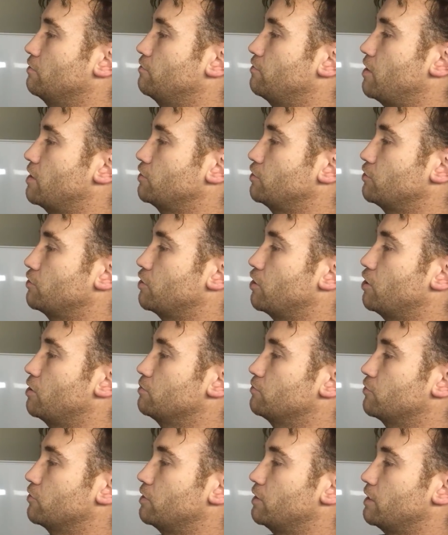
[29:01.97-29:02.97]
Fine tooth
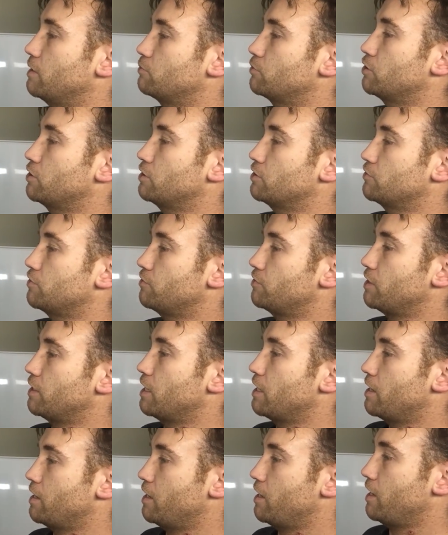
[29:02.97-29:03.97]
comb for cleanup,
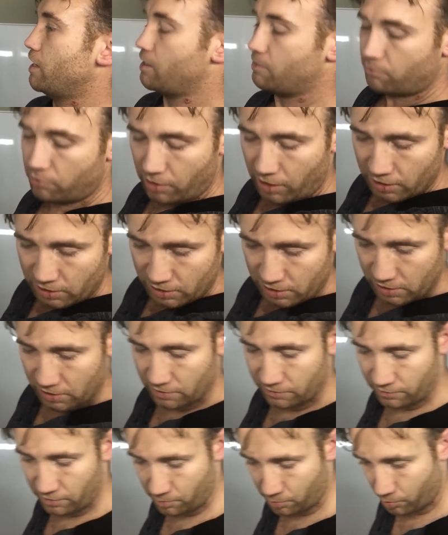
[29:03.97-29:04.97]
$2.50. Hairbrush
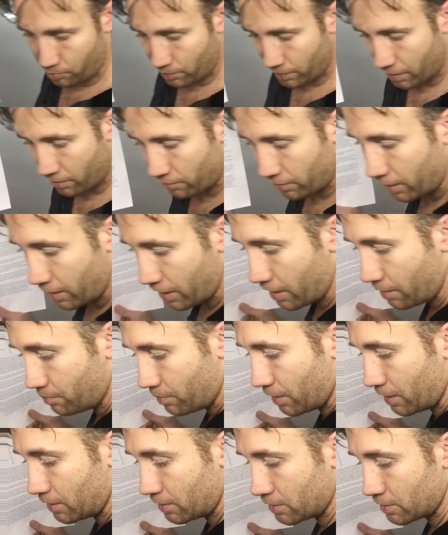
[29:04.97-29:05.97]
for preparing
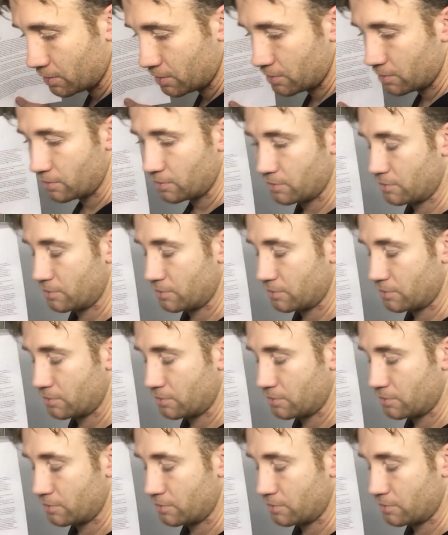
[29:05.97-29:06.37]
hairpiece